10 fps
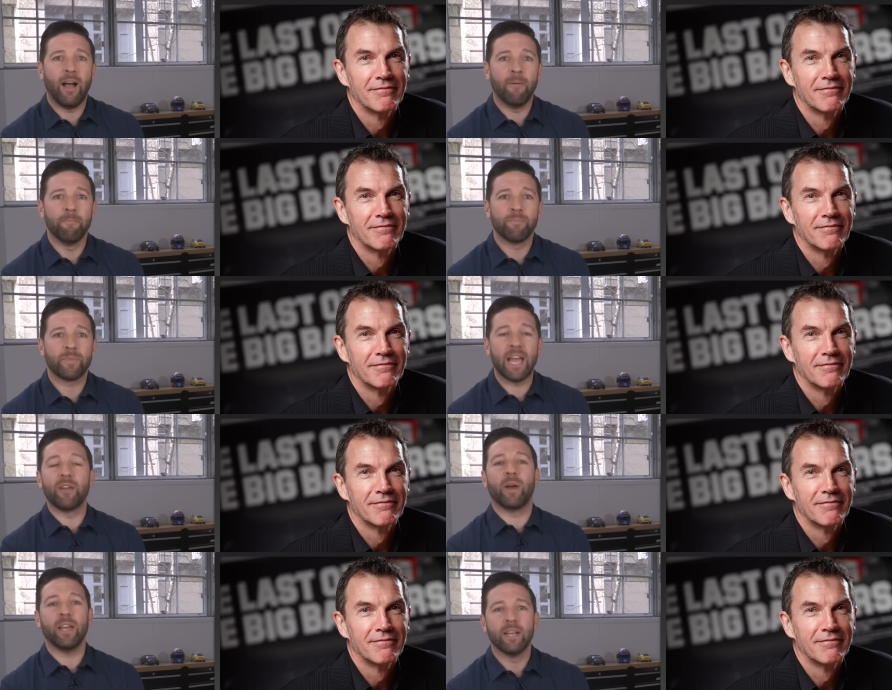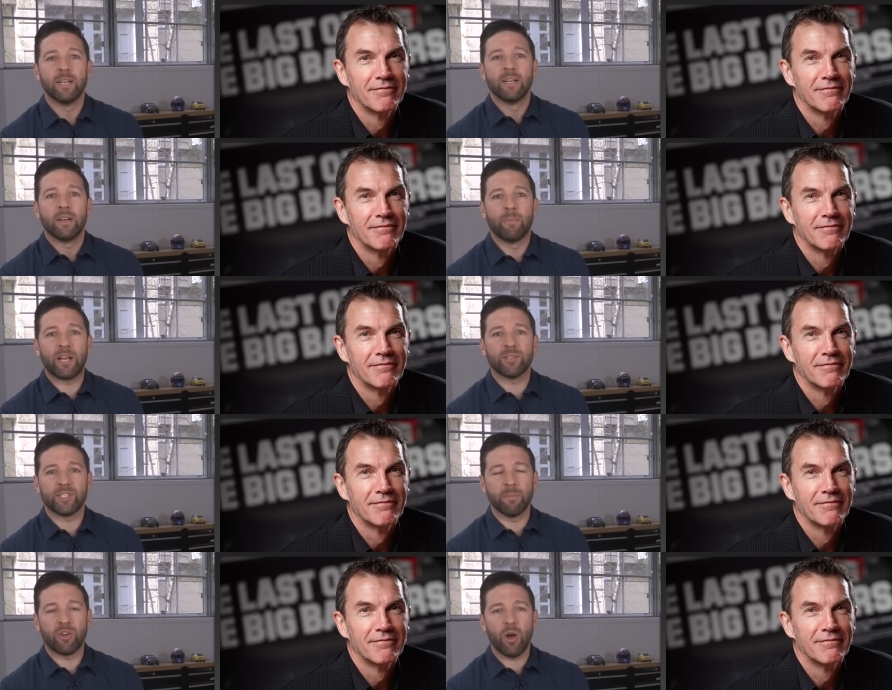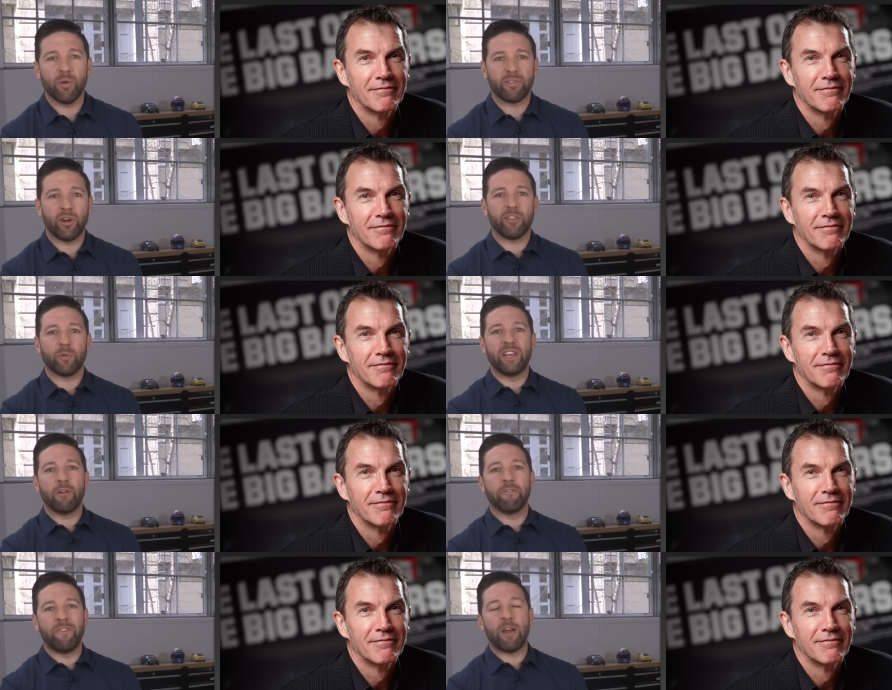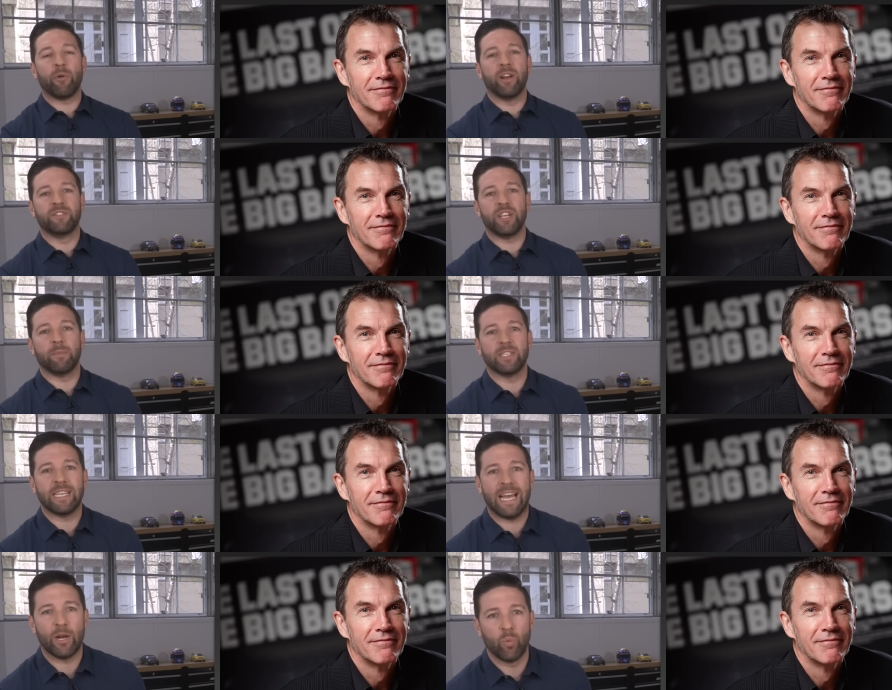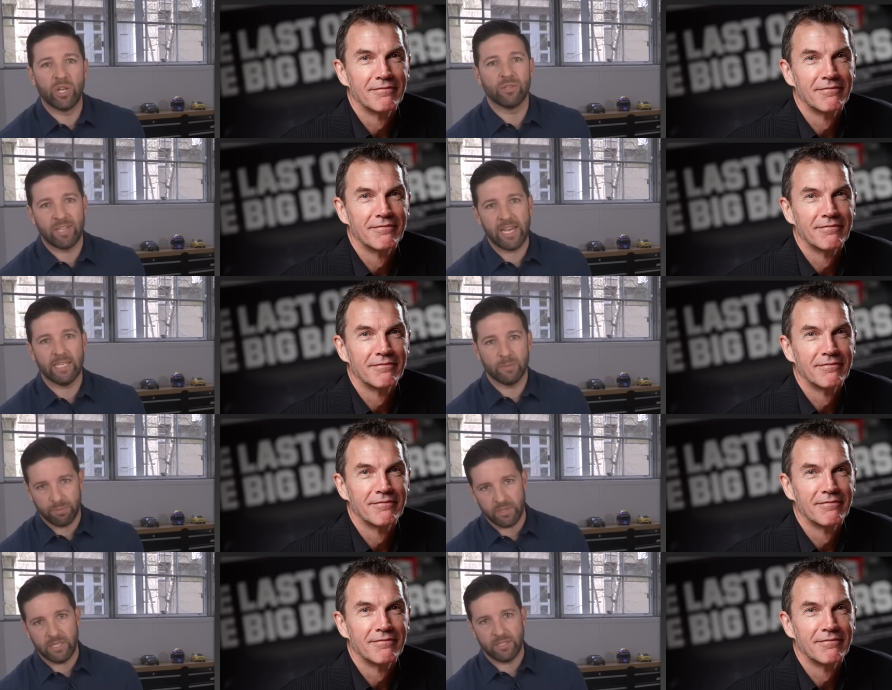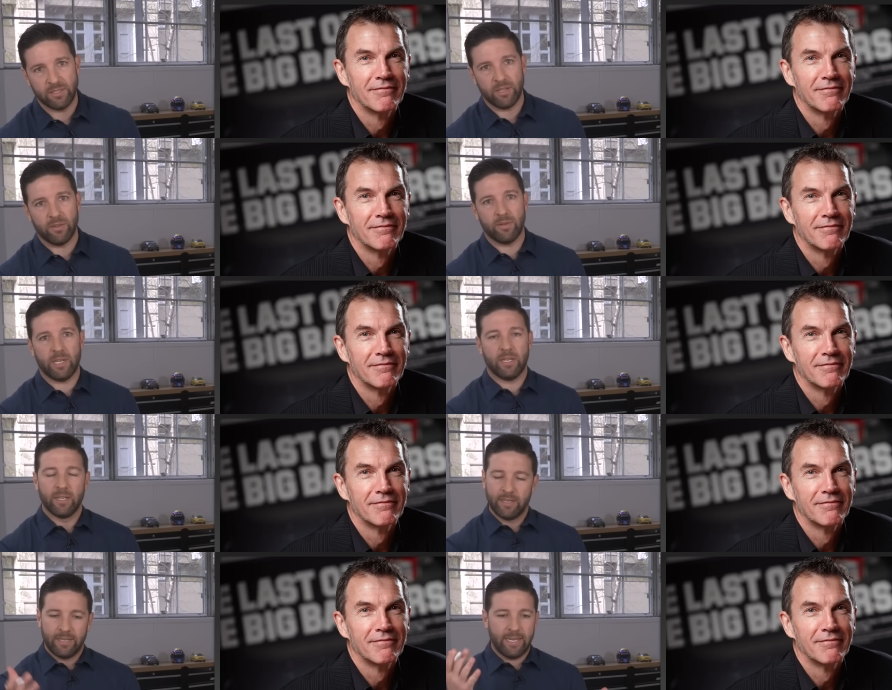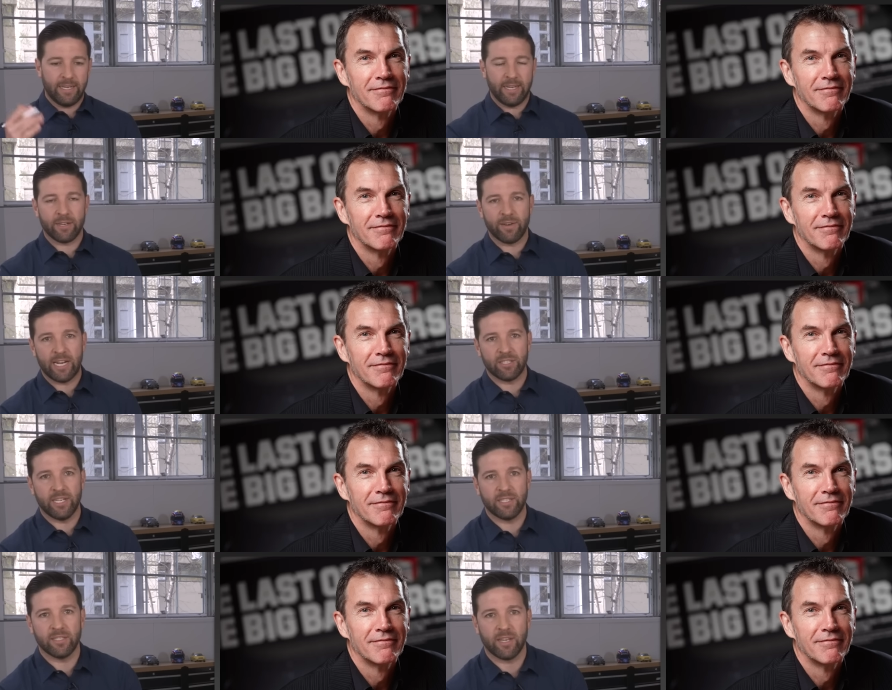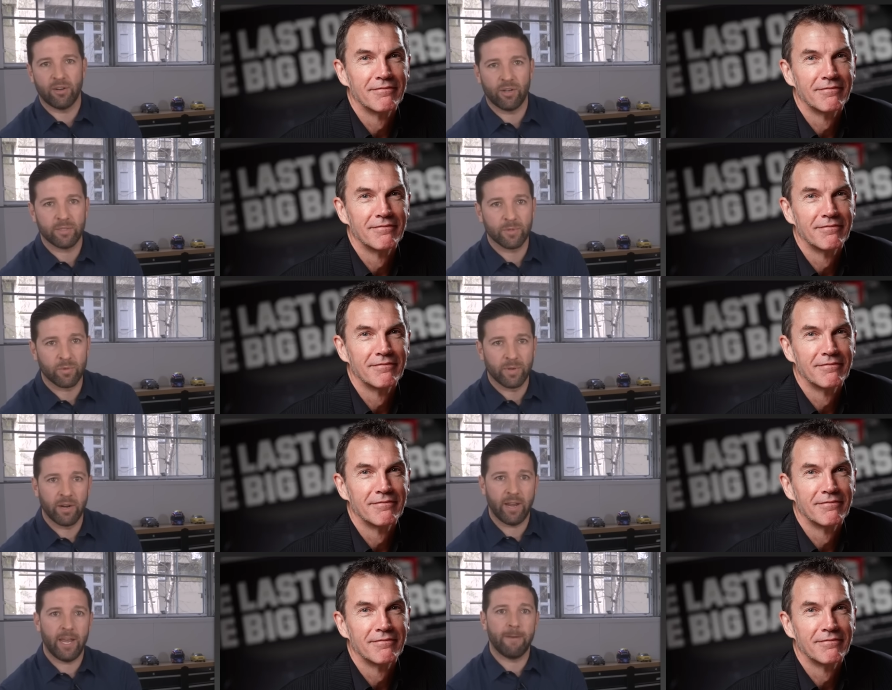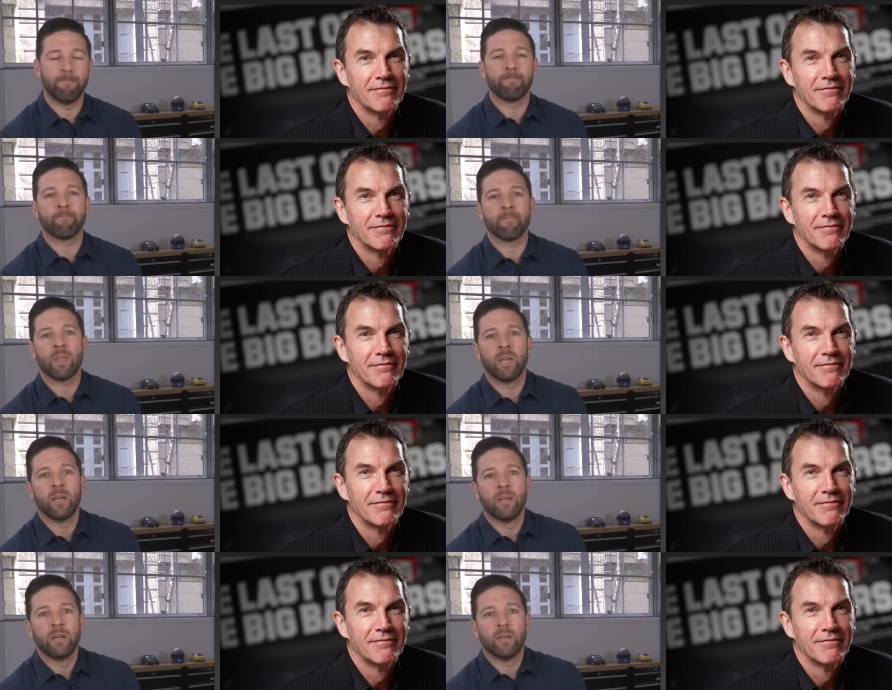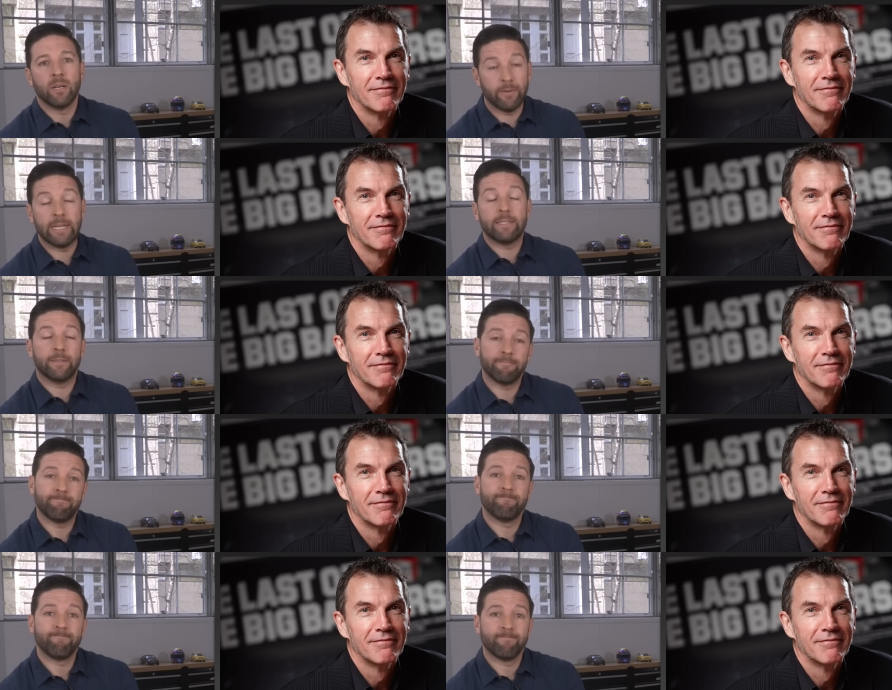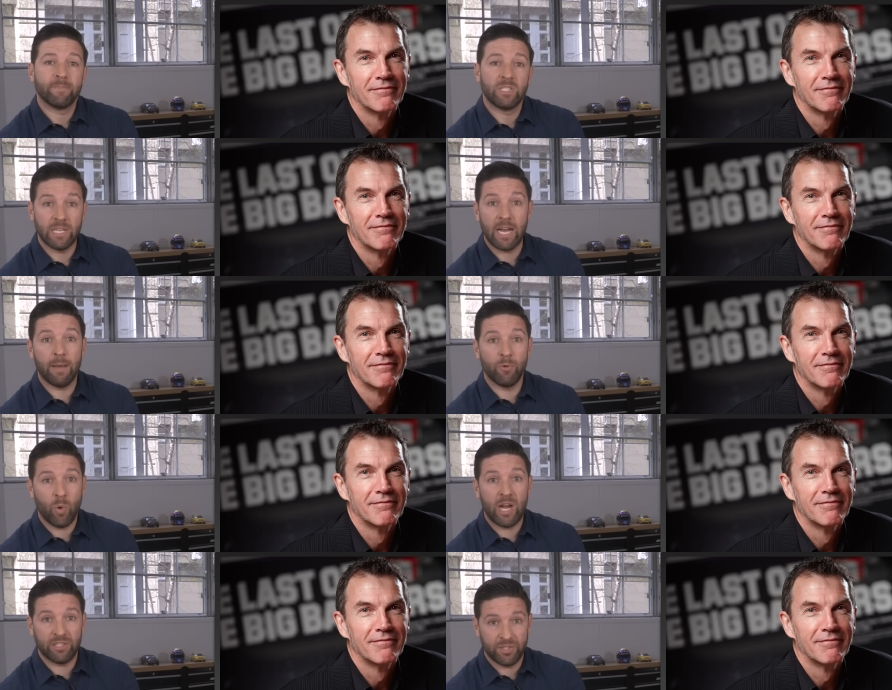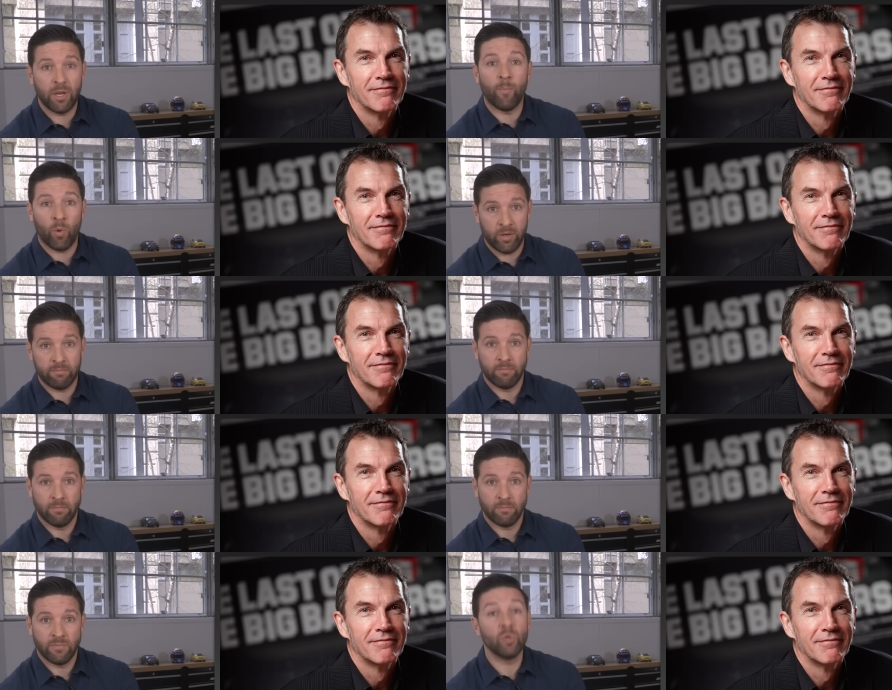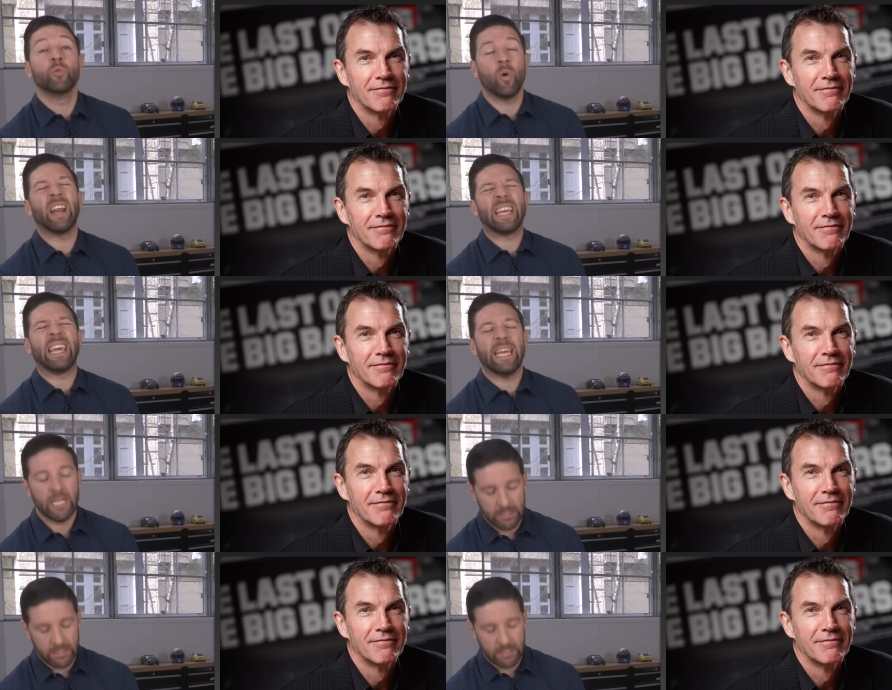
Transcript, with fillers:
Speaker 1: Um, anyway, Michael Simcoe, a thirty-three-year veteran of G M design, will take his place. So, uh, hey, uh, congratulations on an awesome career, Ed. All right. Time to watch someone doing what, A K?